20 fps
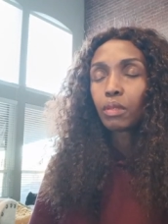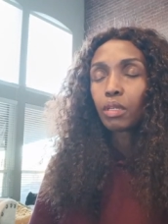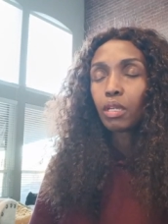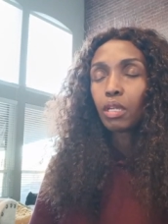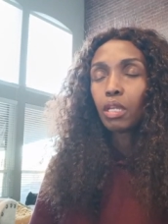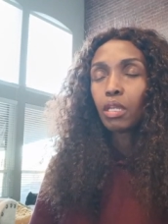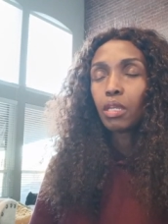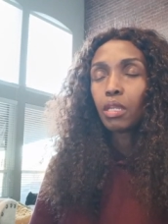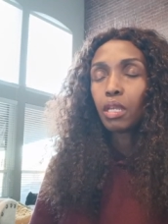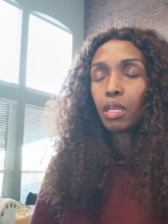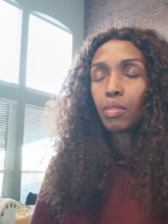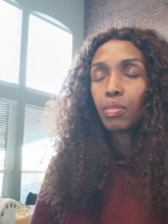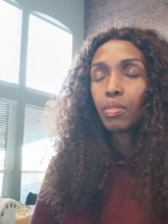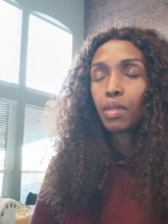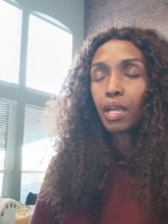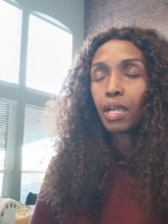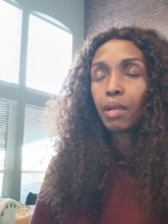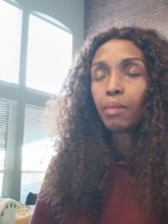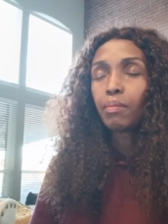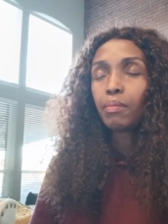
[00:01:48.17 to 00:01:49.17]
and in
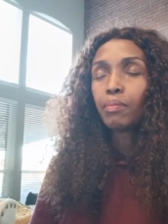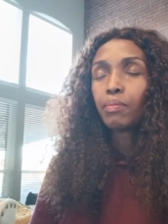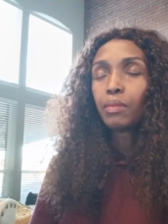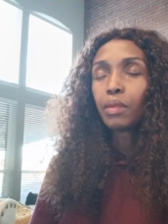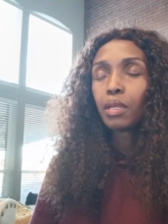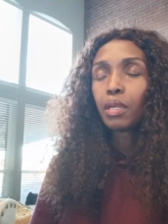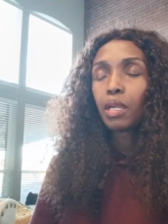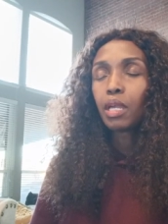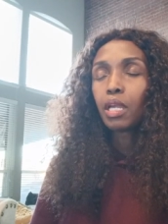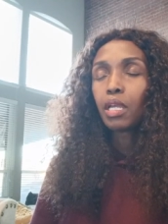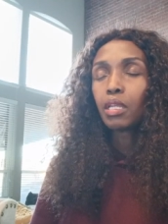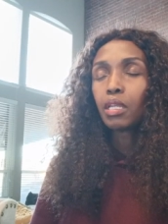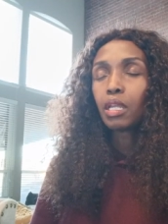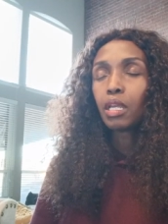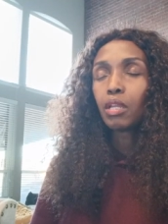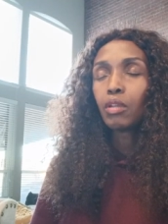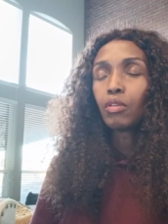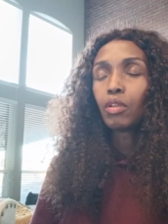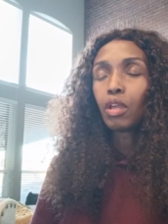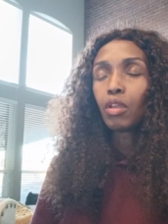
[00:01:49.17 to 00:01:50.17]
them and,
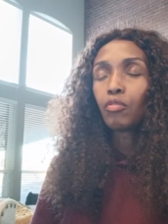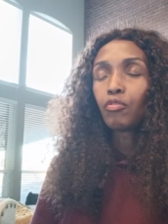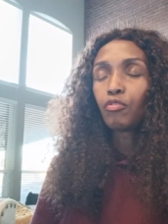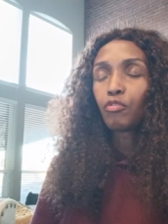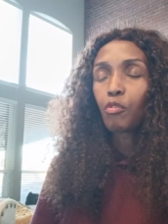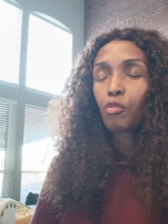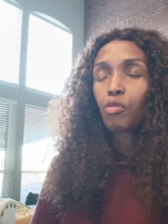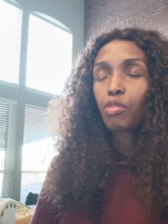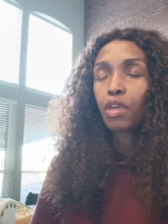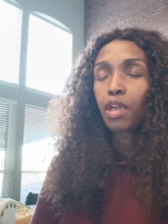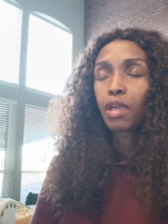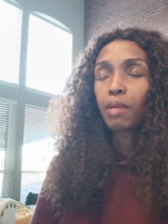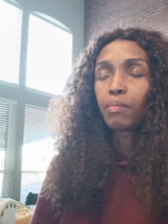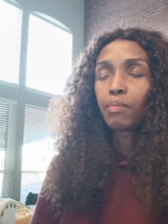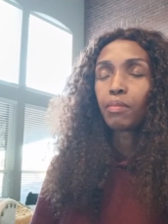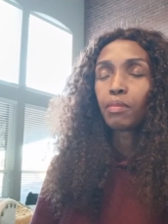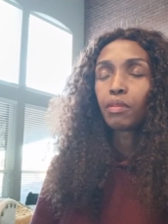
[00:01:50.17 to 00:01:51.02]
and, and for them.